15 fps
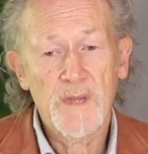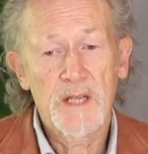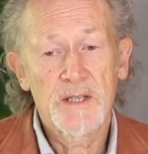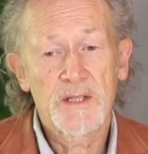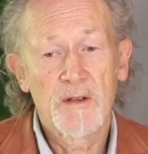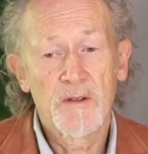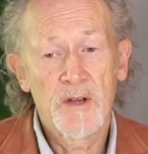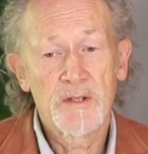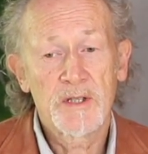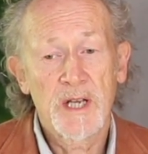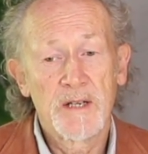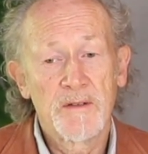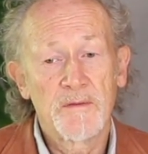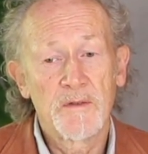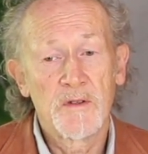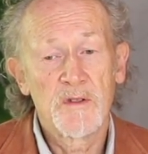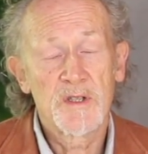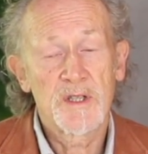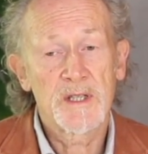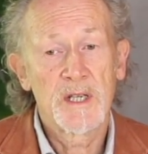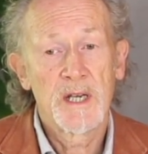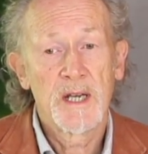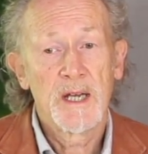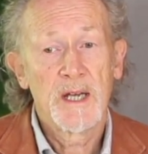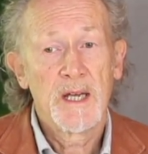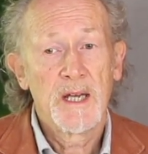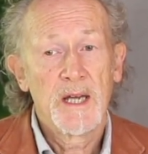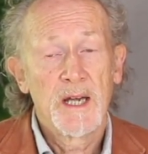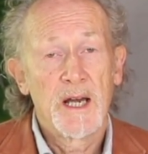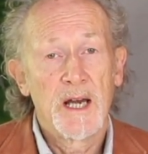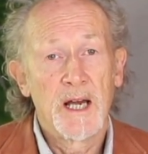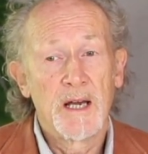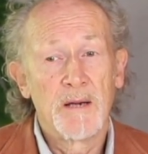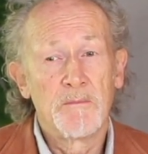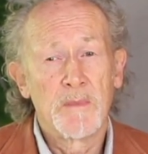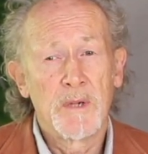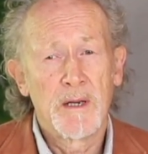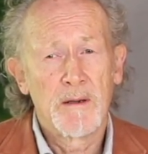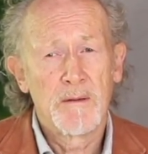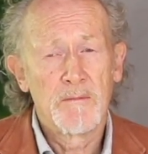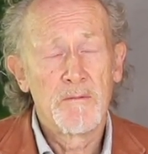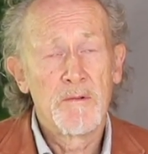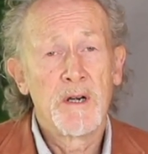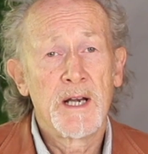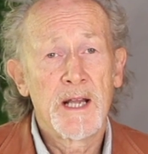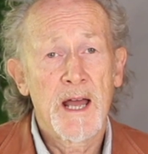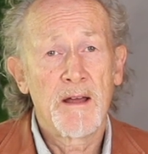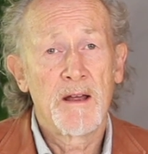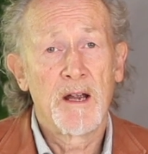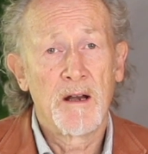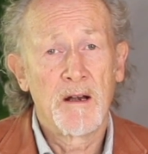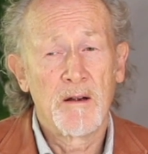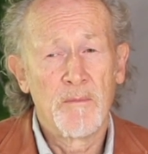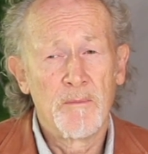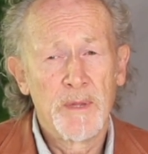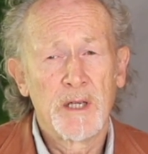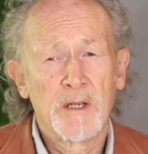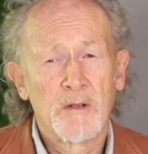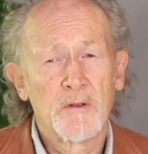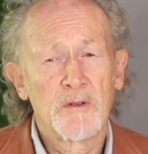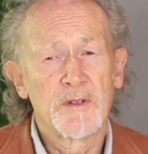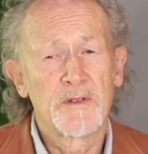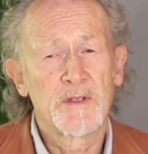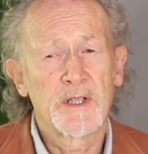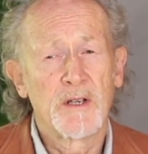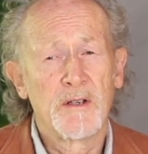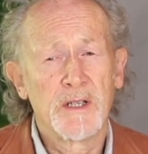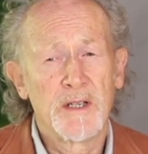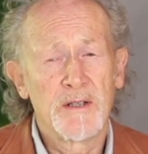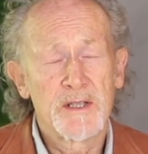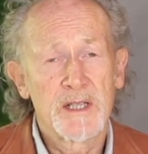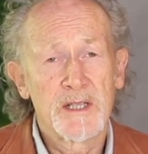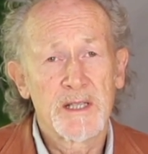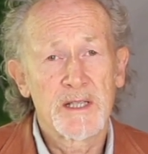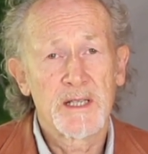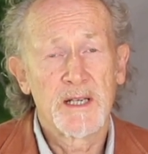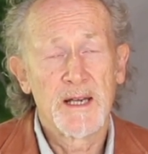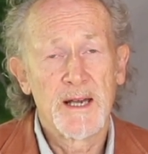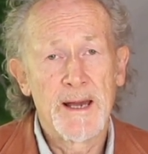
So those kind of foods really are a big cause of scoliosis.